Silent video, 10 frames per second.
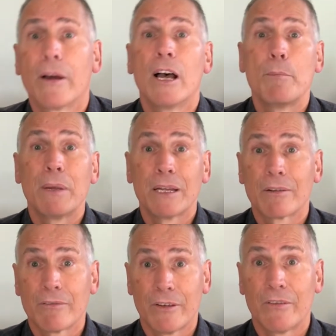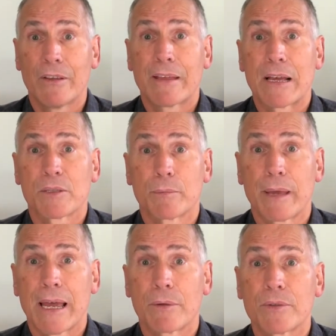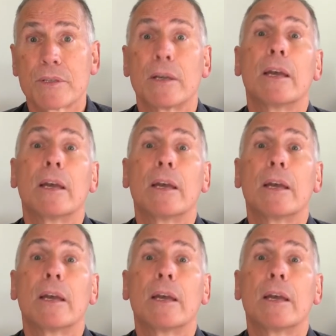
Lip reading: £1,050,000,